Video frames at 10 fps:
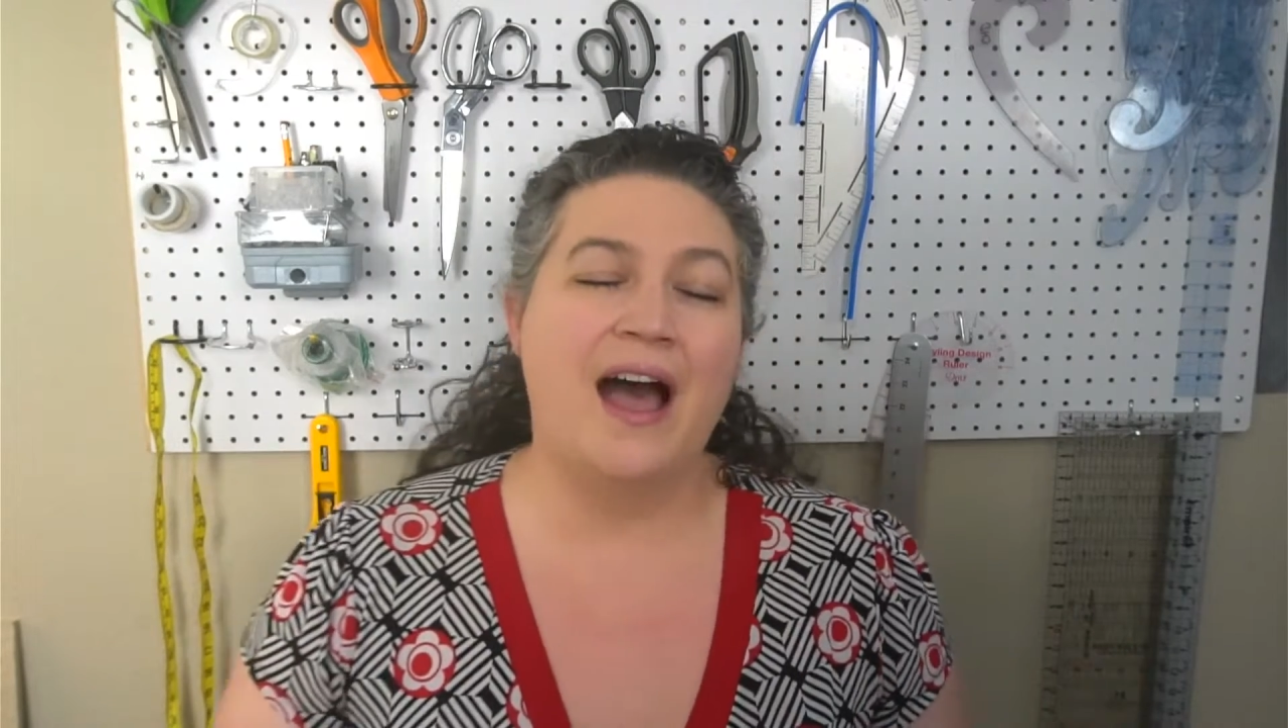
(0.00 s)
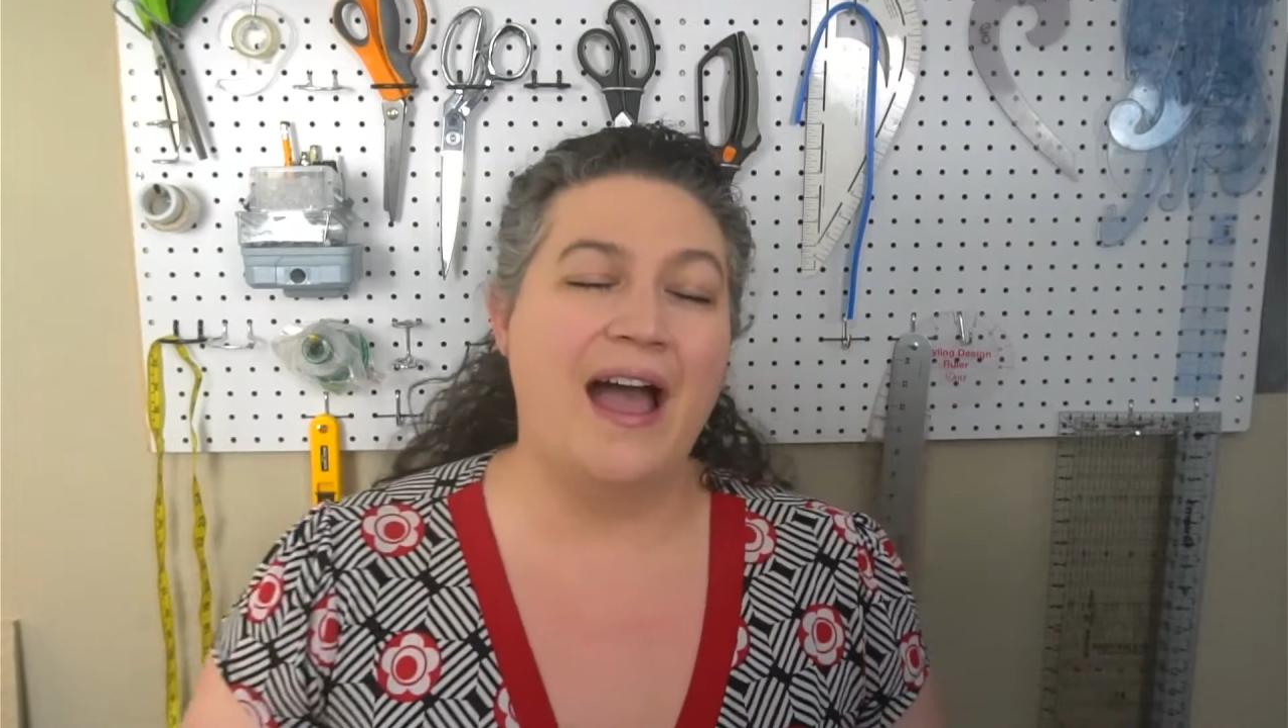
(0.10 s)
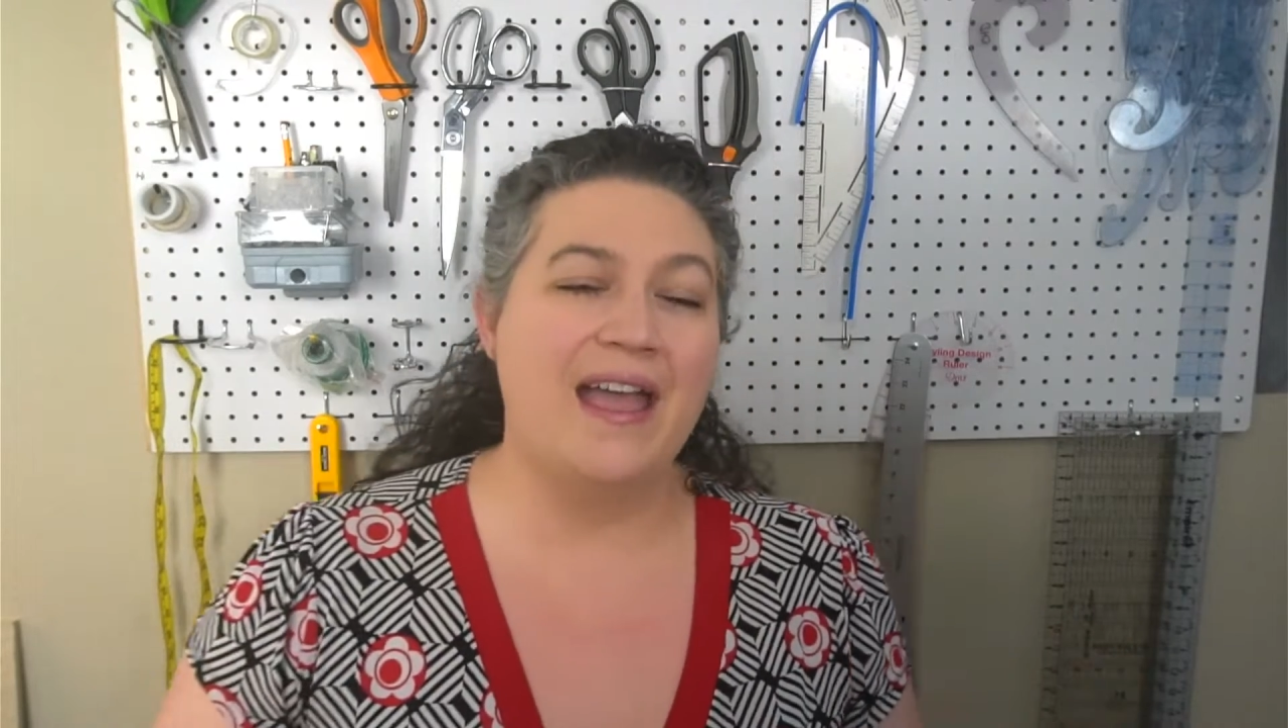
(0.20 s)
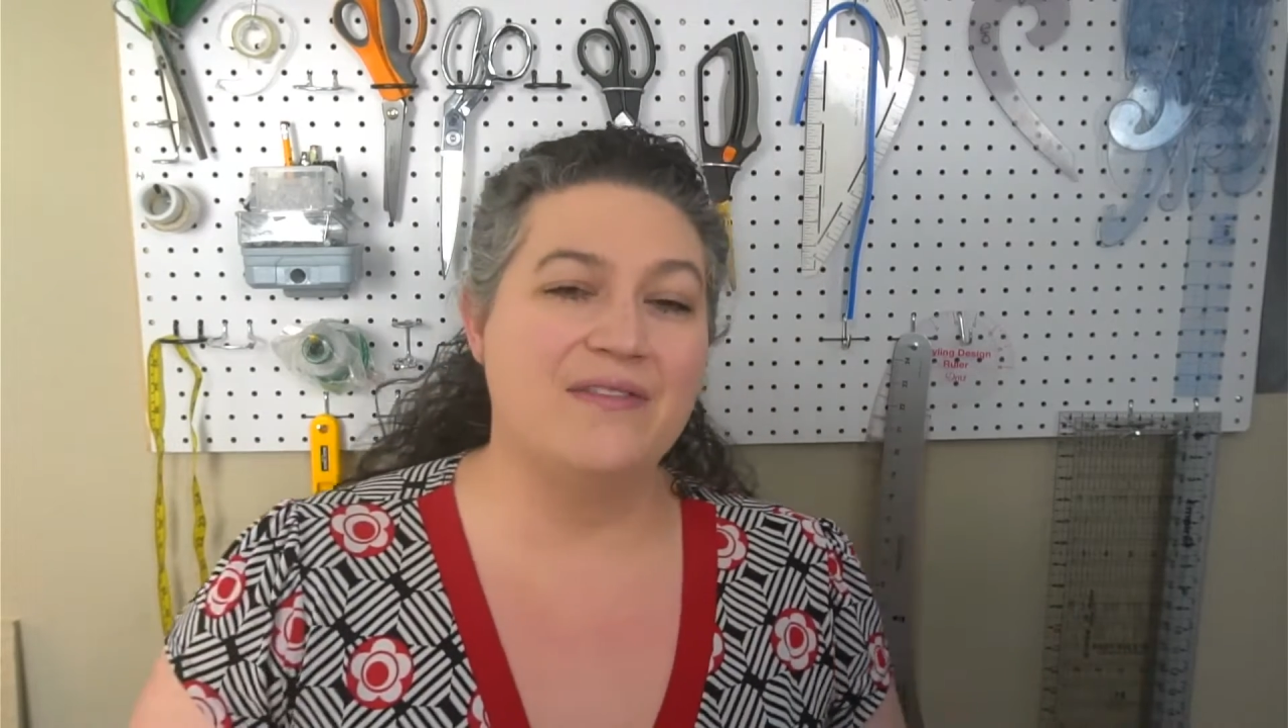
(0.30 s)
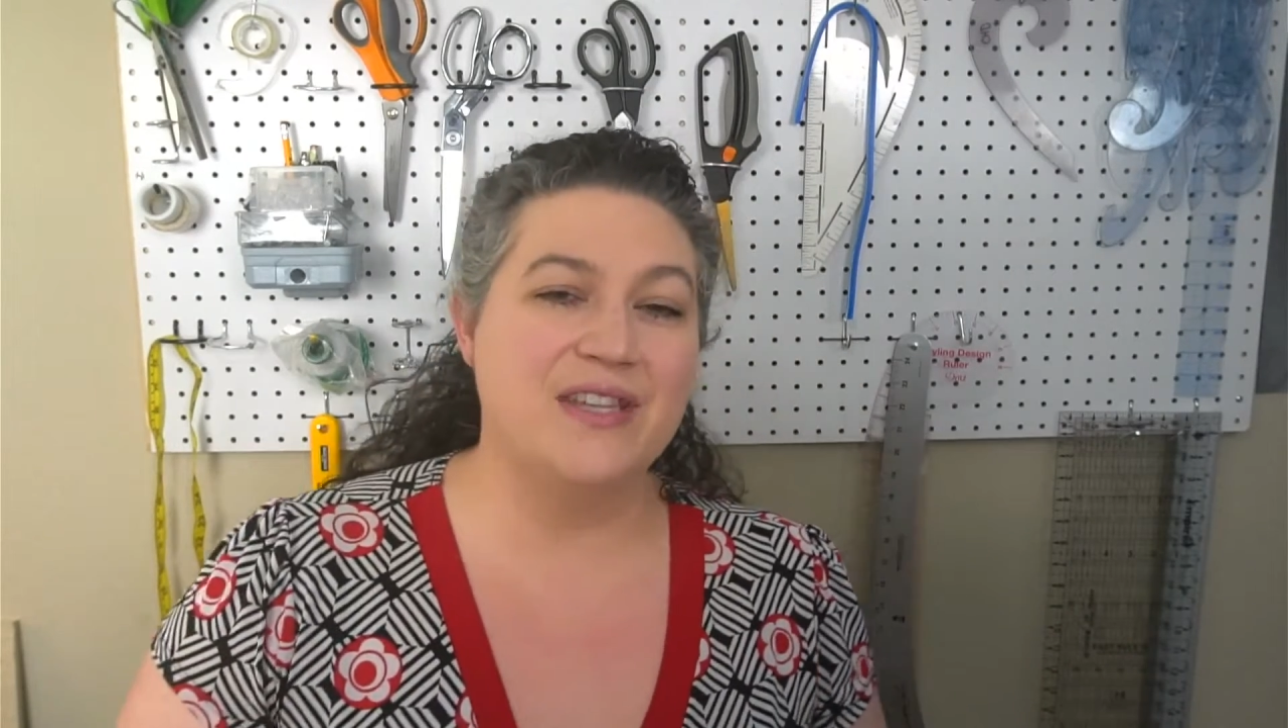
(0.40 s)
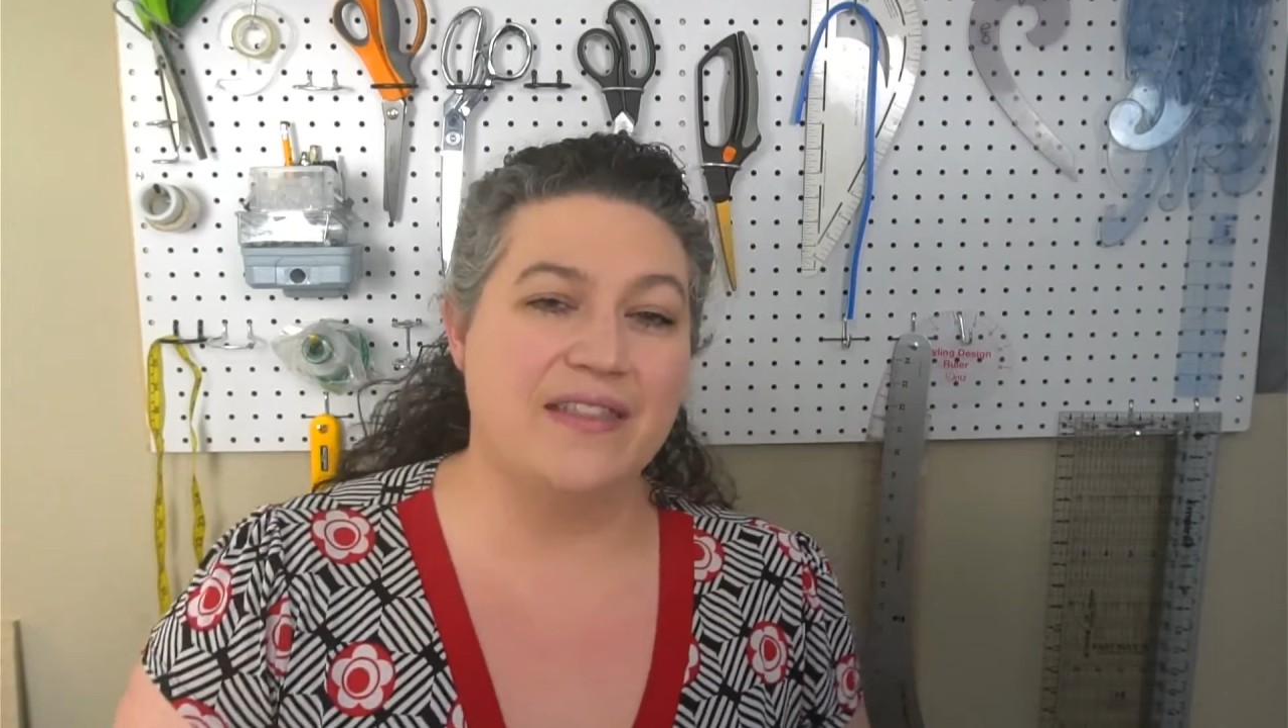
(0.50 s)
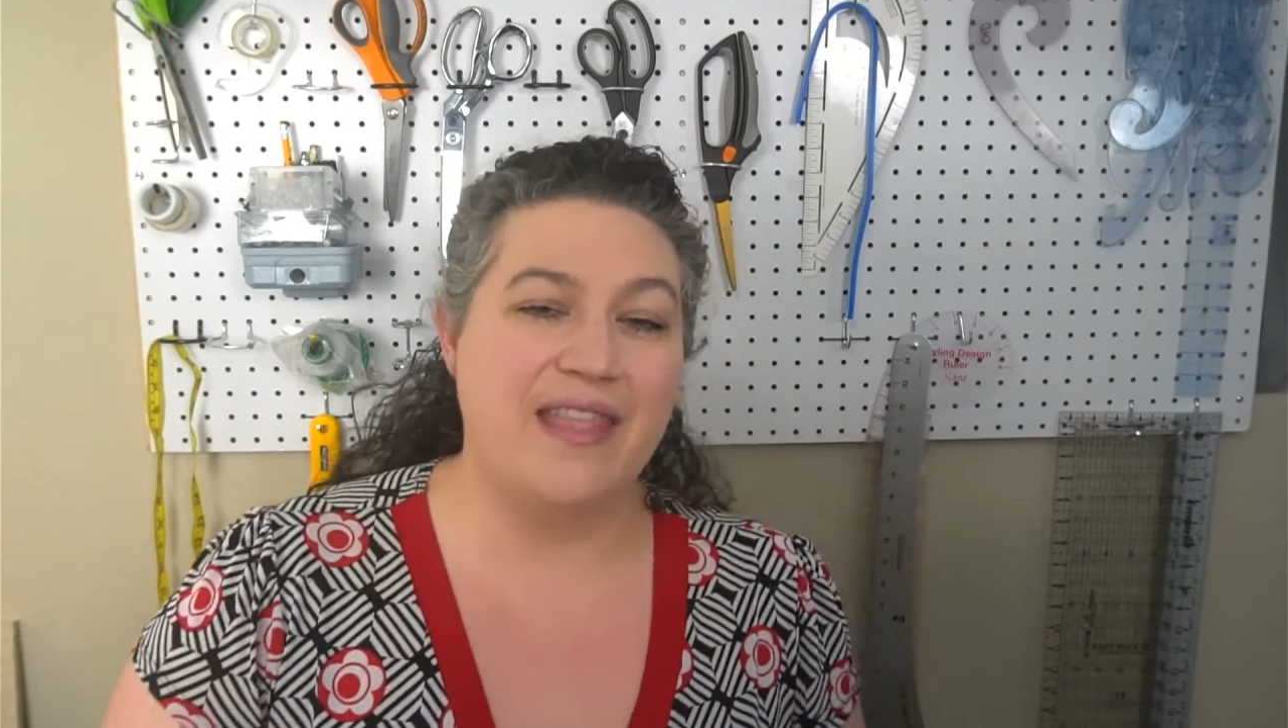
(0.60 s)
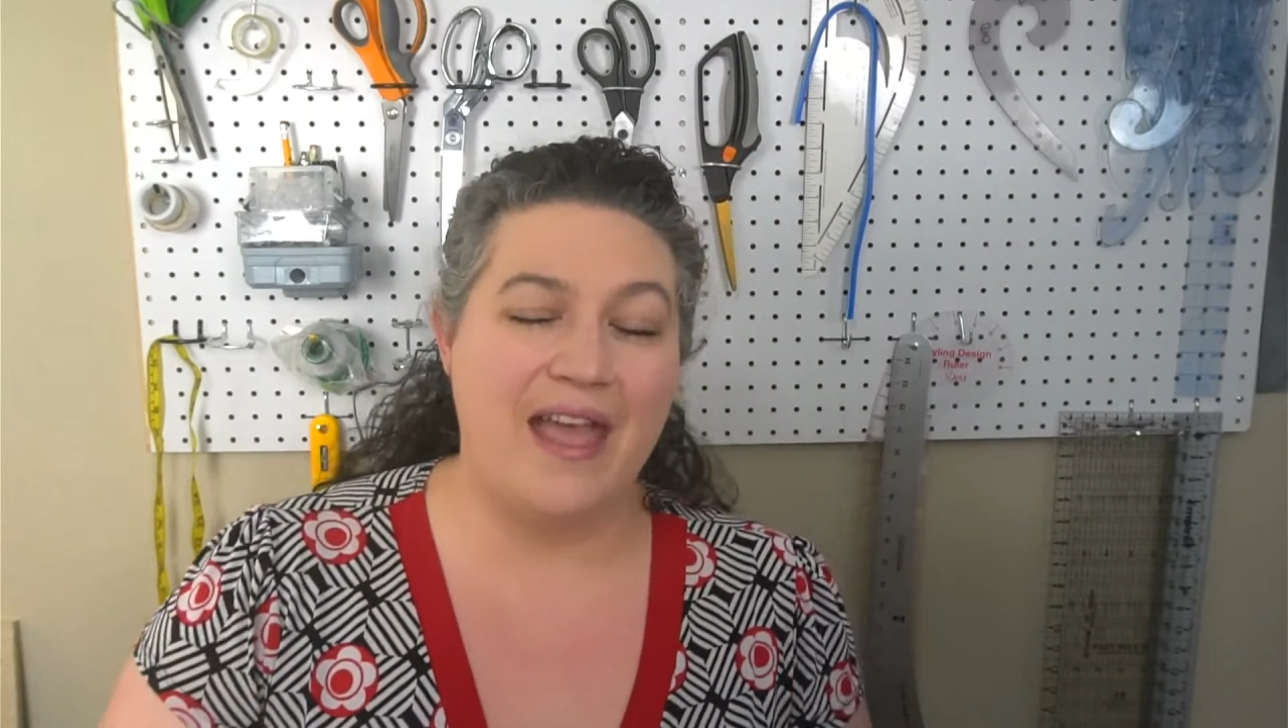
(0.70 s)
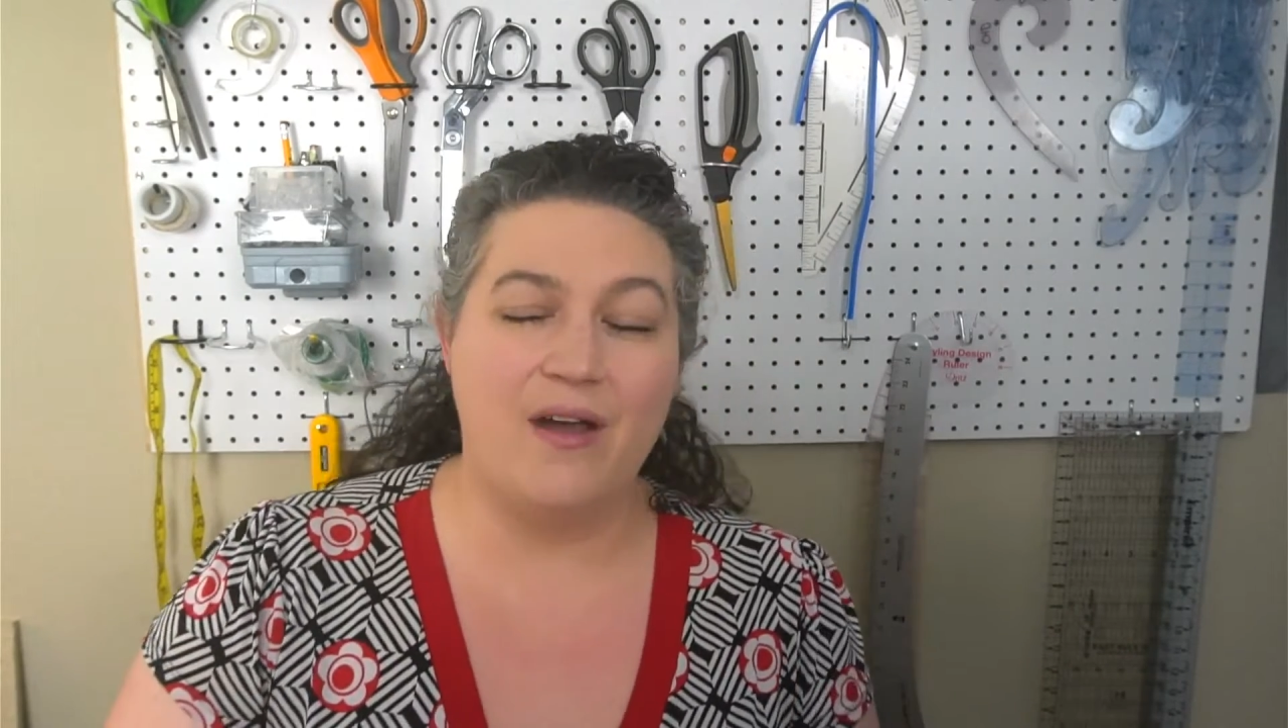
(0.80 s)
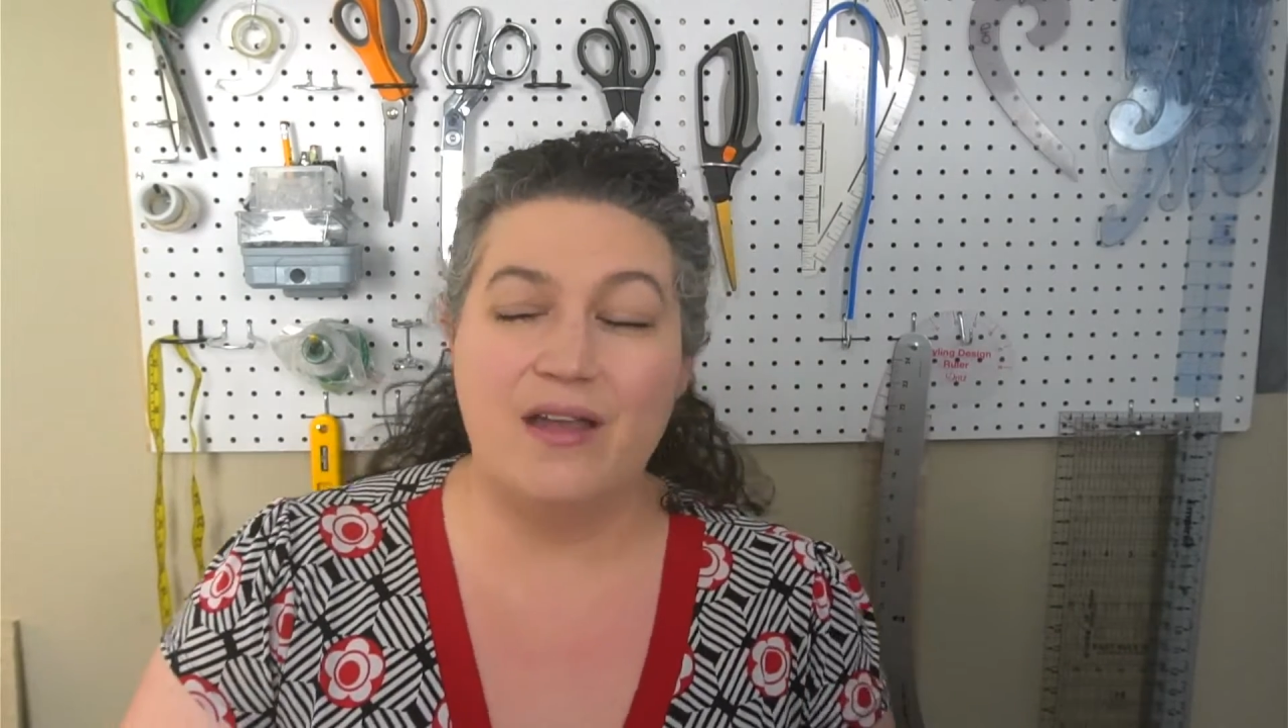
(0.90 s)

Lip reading: I have done that